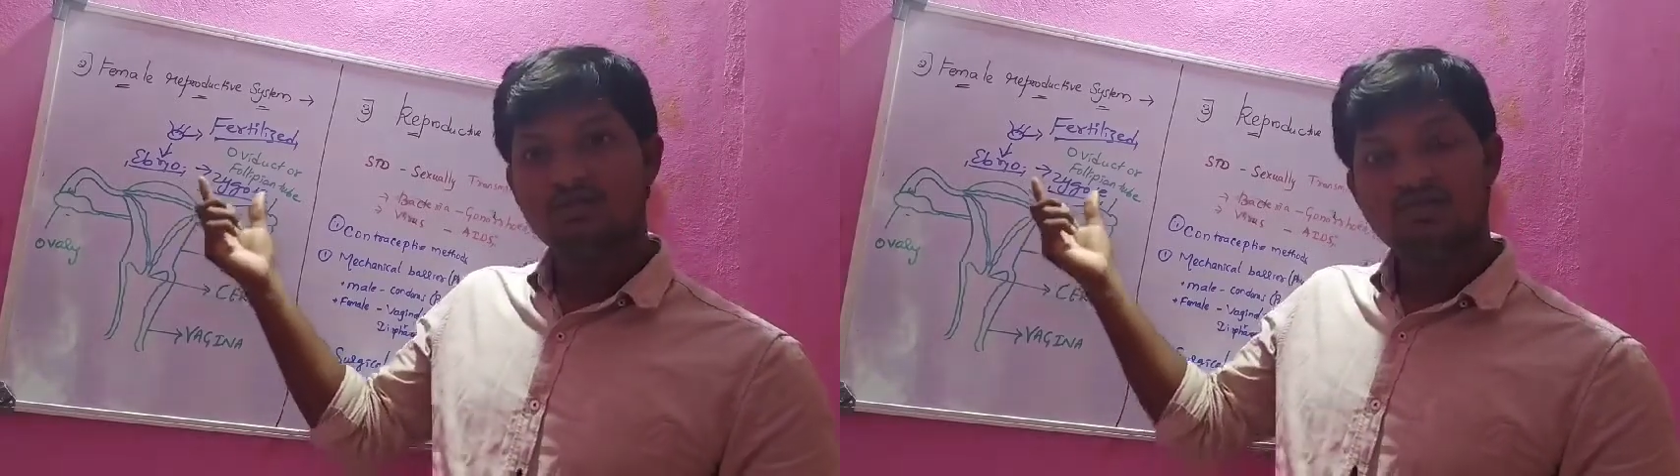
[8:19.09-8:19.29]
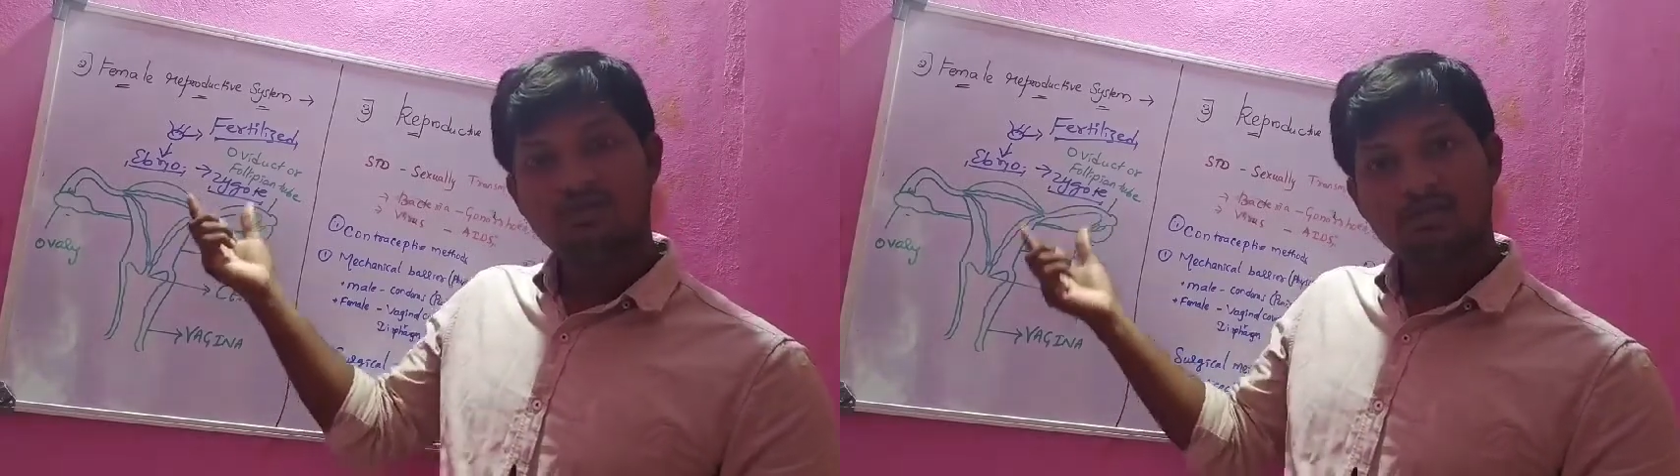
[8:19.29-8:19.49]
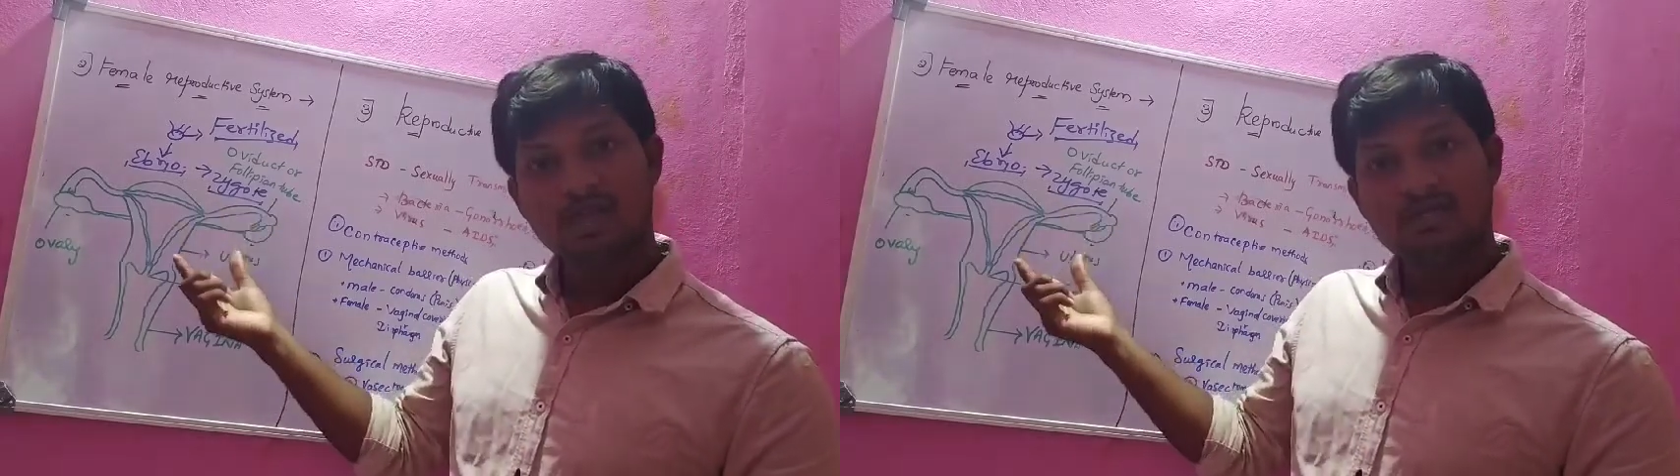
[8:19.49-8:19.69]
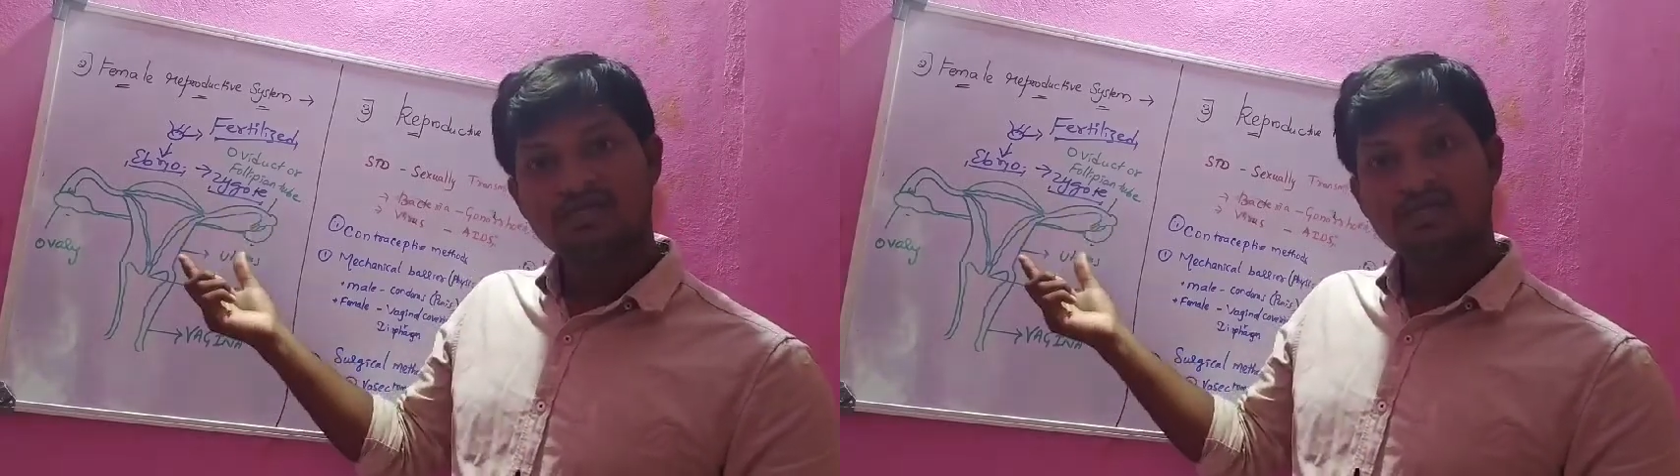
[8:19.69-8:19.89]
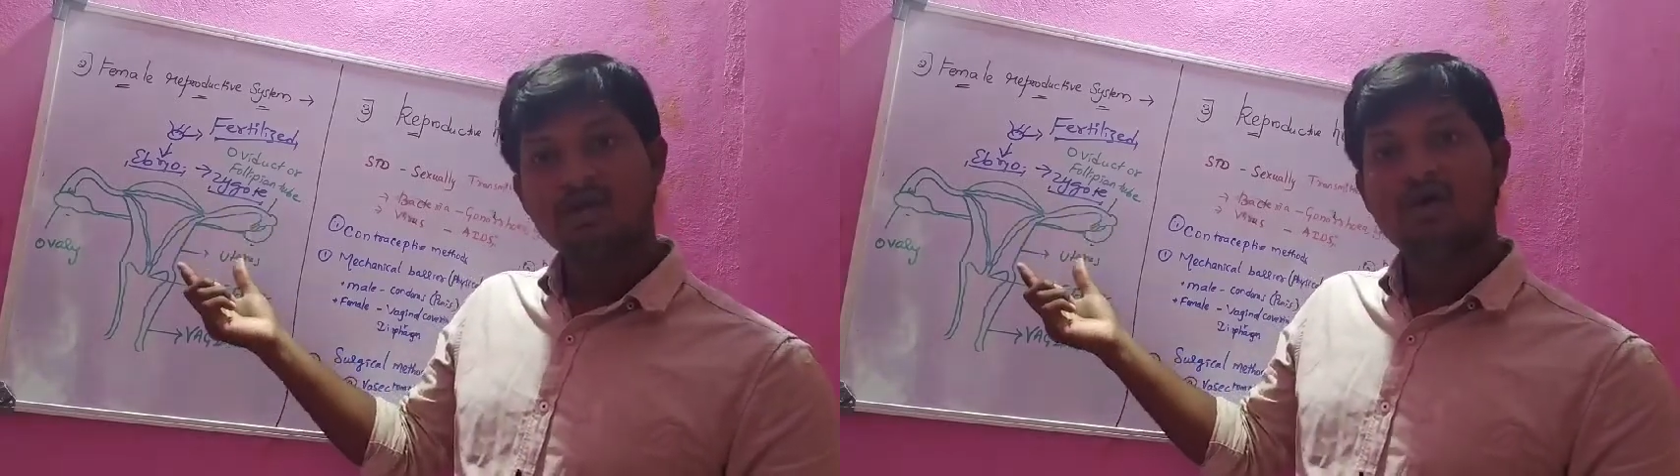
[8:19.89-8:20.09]
through
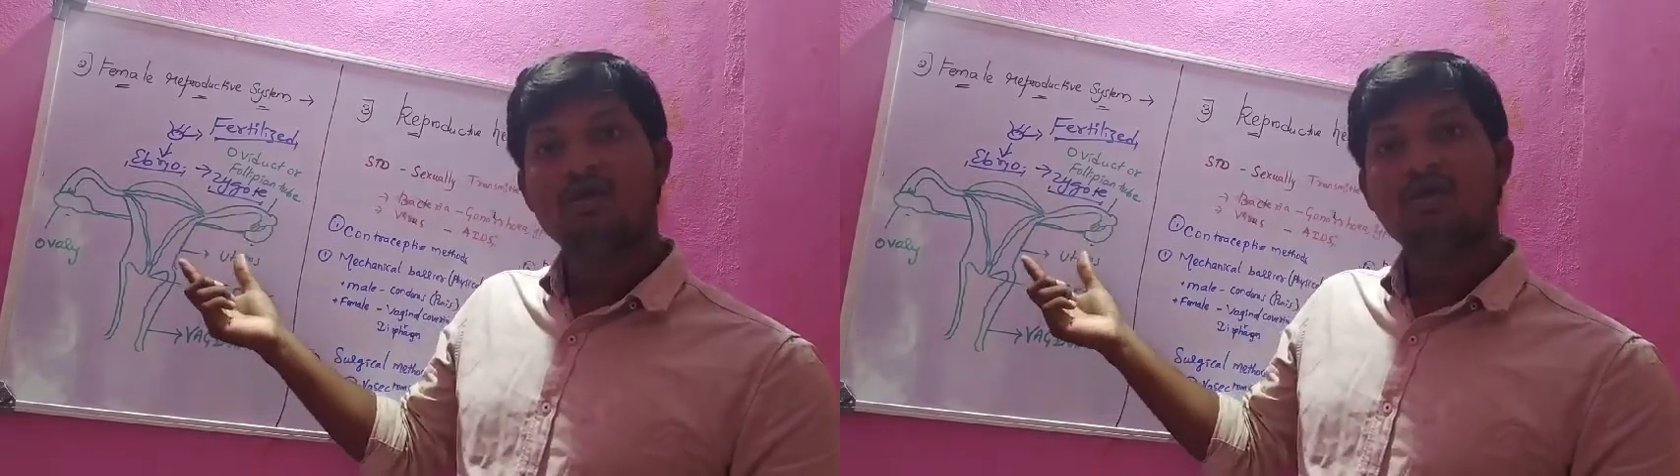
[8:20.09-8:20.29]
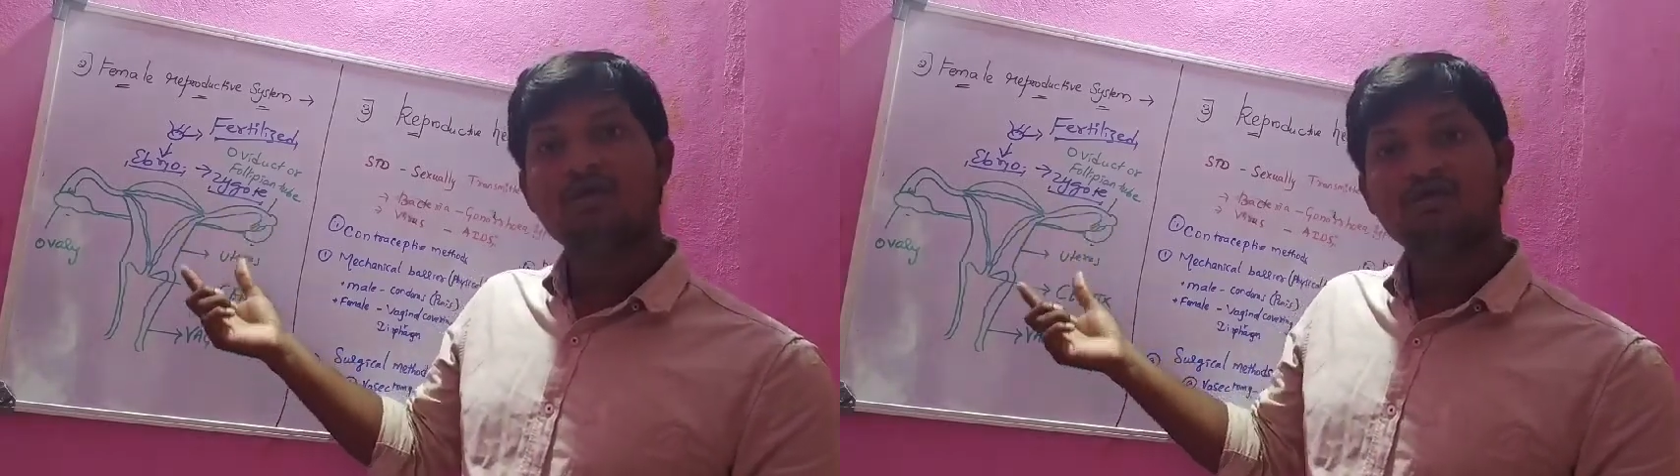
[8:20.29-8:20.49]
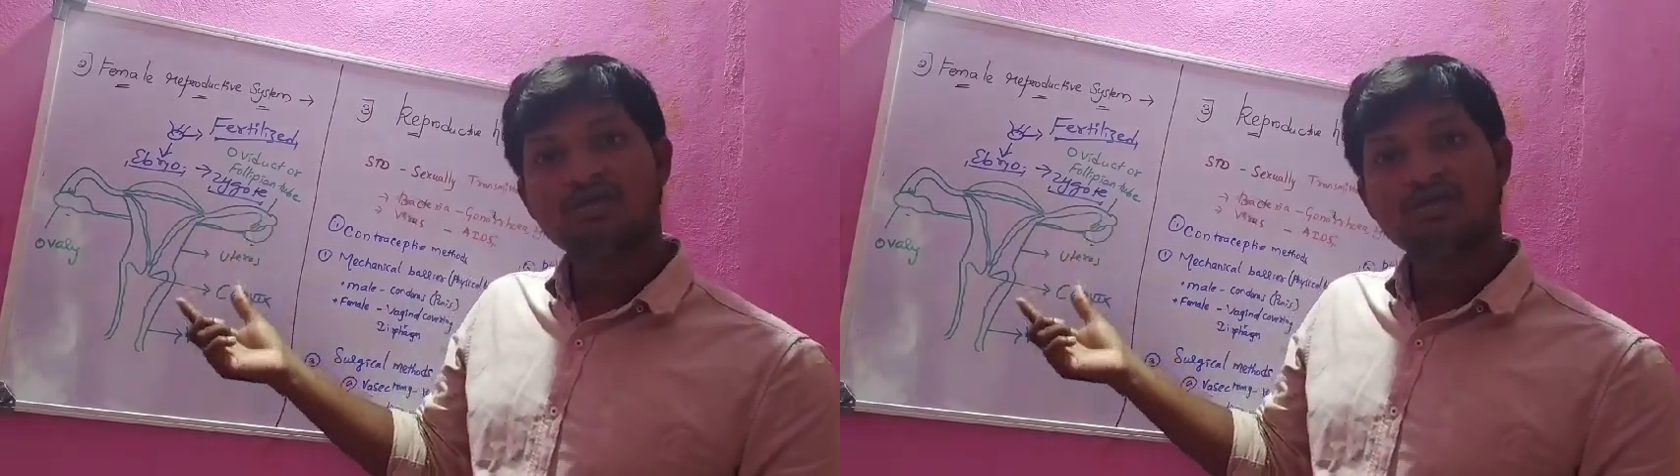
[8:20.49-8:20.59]
placenta along